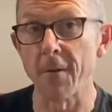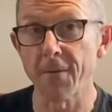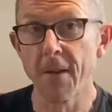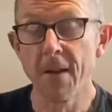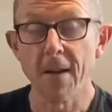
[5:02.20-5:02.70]

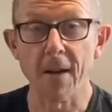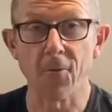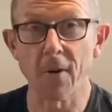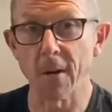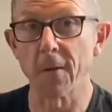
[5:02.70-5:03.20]
off and
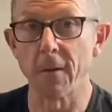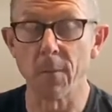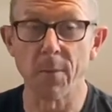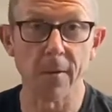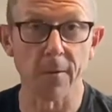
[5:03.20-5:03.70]
try to solve
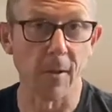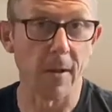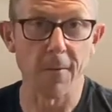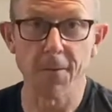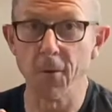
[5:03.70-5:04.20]
the puzzle.
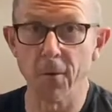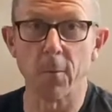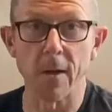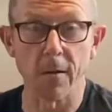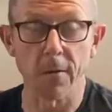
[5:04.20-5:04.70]
And the first
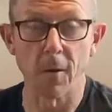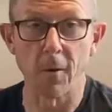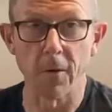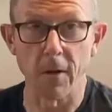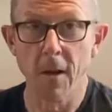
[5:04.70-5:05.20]
one to
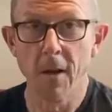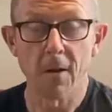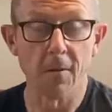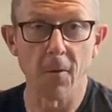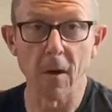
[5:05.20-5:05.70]
solve it
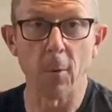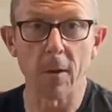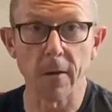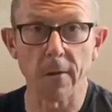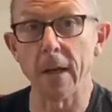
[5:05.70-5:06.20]
can very
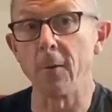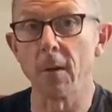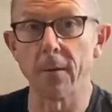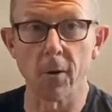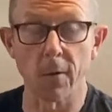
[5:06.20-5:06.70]
quickly say,
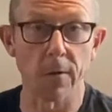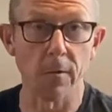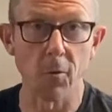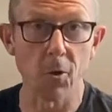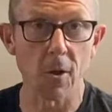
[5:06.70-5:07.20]
look, I've got a
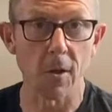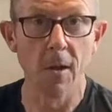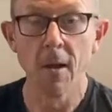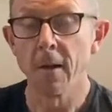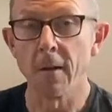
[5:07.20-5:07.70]

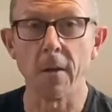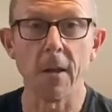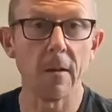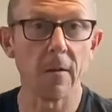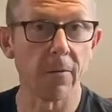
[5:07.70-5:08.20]
solution. It's
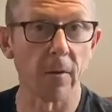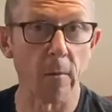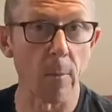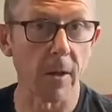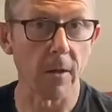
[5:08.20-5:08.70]
easy for
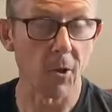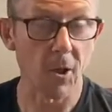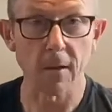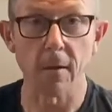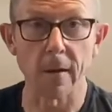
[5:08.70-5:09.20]
everybody to
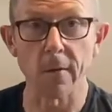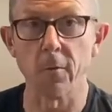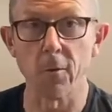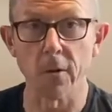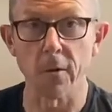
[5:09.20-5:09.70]
check that that
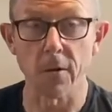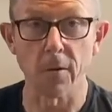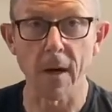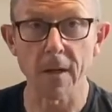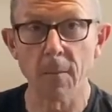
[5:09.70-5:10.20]
solution is
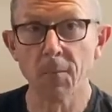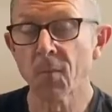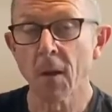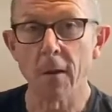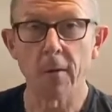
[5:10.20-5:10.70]
correct.
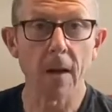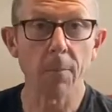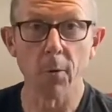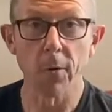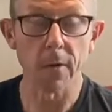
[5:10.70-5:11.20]
And so
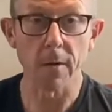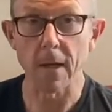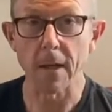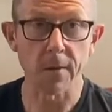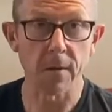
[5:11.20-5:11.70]
that person
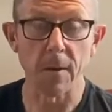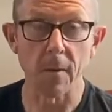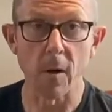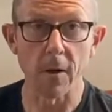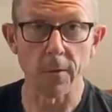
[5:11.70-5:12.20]
now gets to be
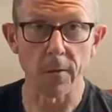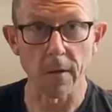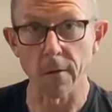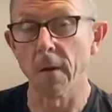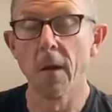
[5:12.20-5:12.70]
the one who
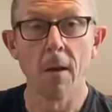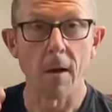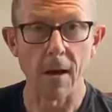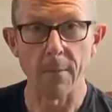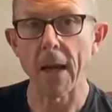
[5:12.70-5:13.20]
says,
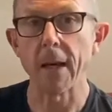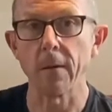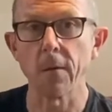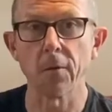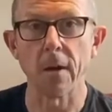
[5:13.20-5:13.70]
I'm
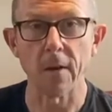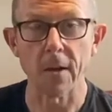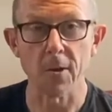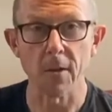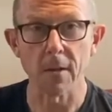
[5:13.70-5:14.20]
adding this
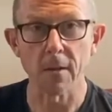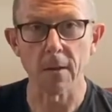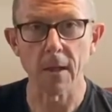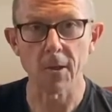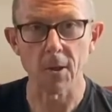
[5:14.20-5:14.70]
transaction into
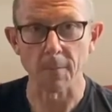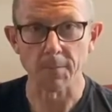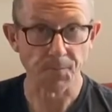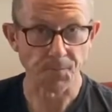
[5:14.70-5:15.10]
the ledger.